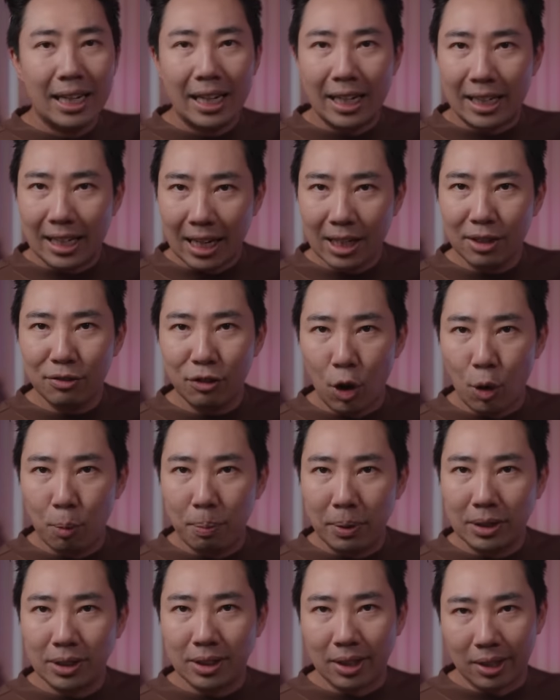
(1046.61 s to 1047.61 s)
It kind of
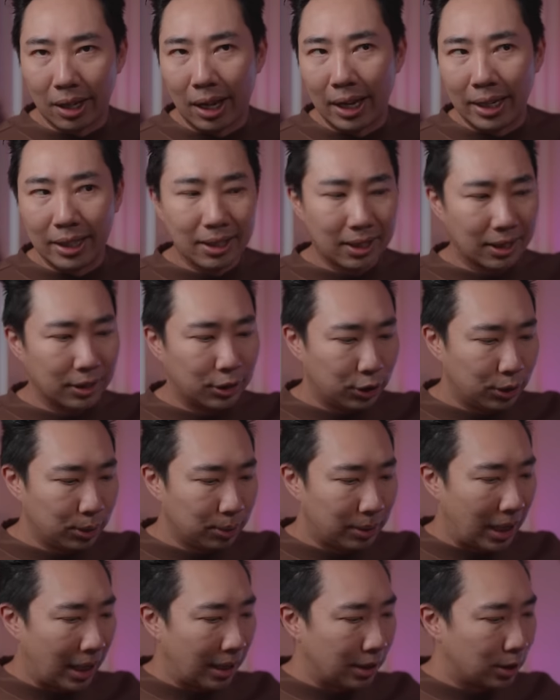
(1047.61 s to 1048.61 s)
opens like a
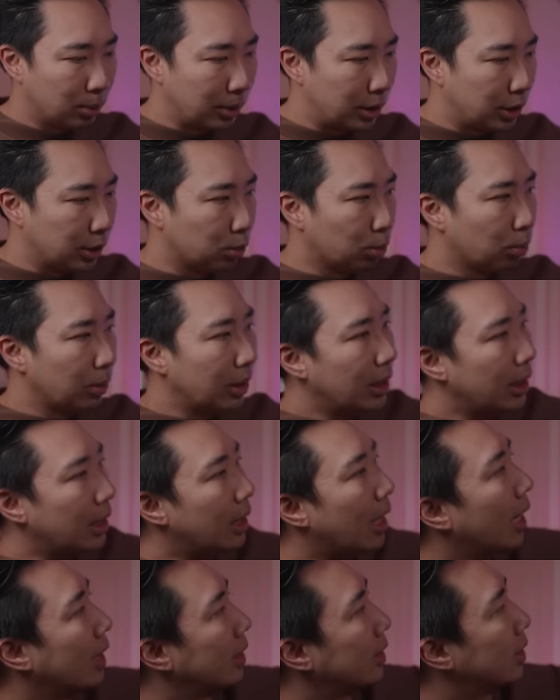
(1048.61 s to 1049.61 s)
suitcase, which is really
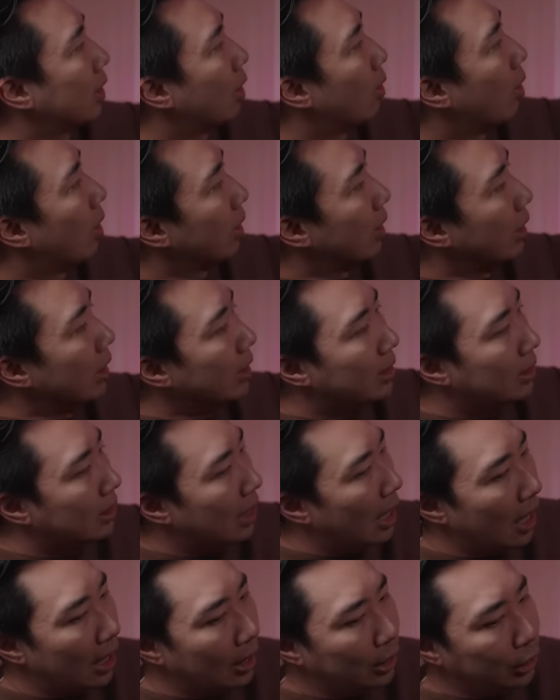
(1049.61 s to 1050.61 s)
nice. So on this
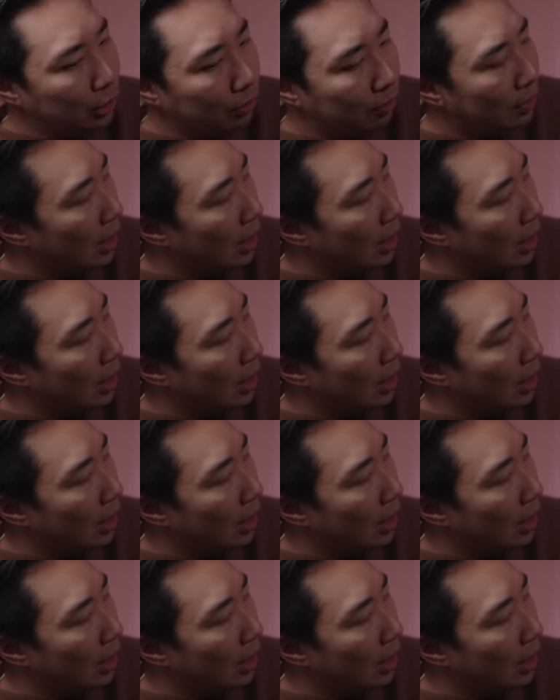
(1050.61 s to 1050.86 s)
side, you've